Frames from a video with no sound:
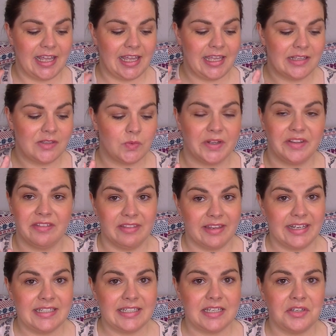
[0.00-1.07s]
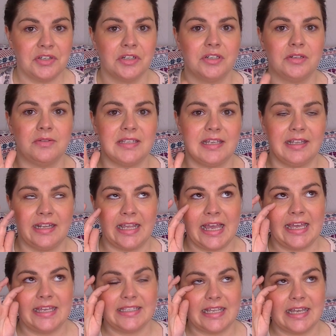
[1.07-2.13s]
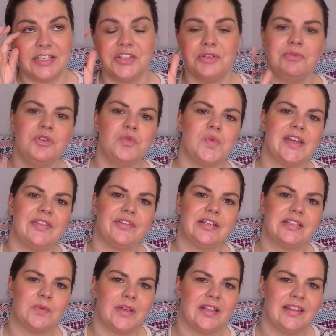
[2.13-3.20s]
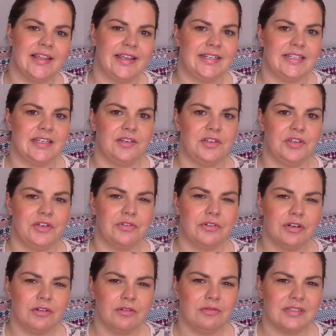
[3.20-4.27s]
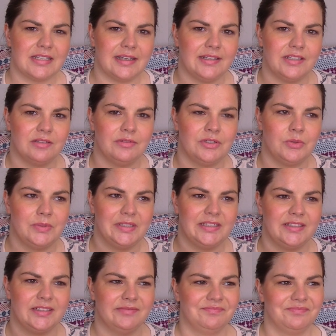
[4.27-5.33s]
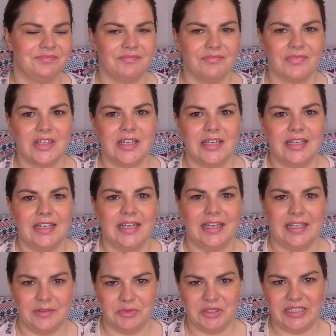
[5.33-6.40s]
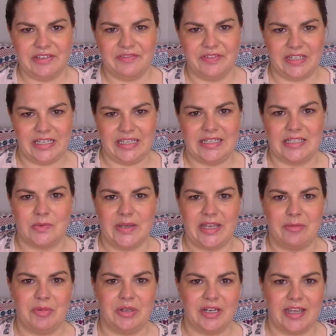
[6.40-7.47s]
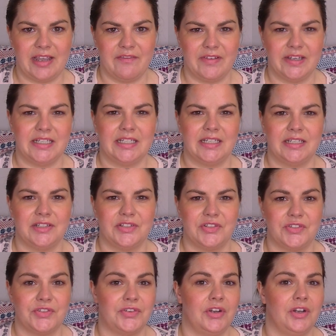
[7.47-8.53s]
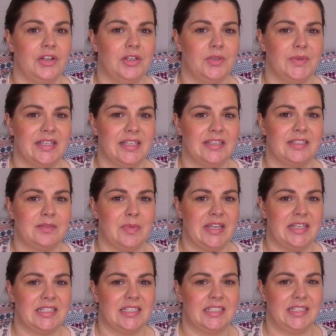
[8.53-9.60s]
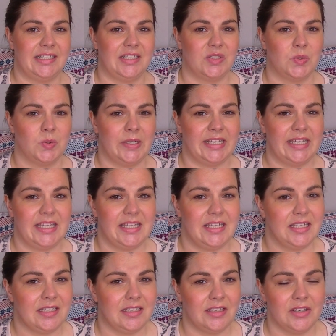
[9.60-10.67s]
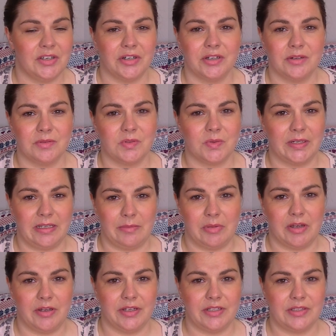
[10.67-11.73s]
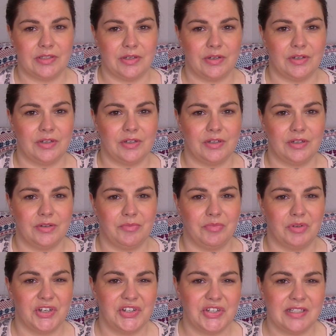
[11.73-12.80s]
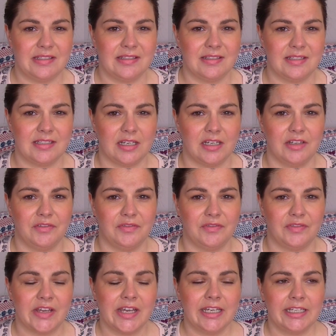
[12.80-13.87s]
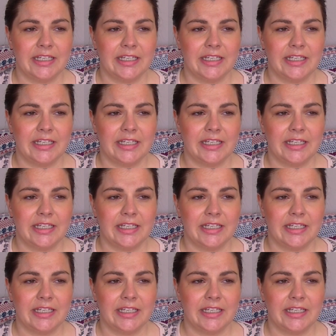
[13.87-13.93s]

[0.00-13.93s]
It's worth €19, and guys, I don't know whether it's worth €19. I don't know whether, I'm really funny this way, but I find I struggle with spending like €20, £20 on brushes and stuff.